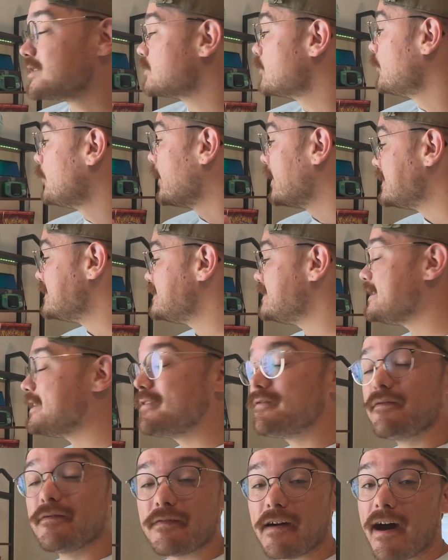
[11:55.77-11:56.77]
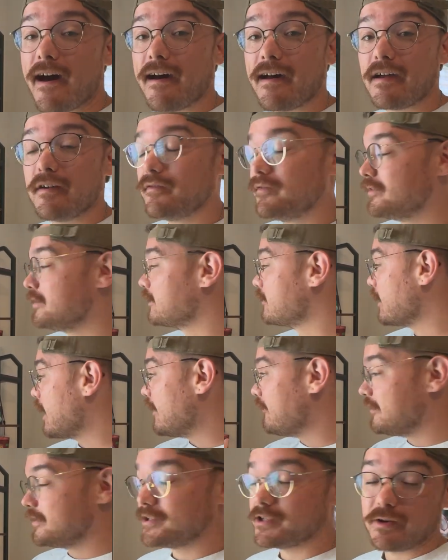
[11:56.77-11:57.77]
25. The
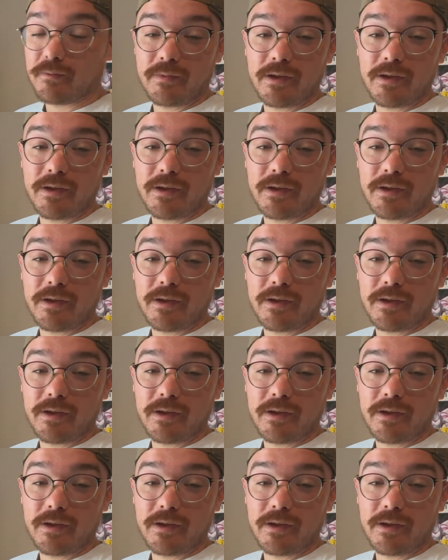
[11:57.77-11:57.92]
graphic should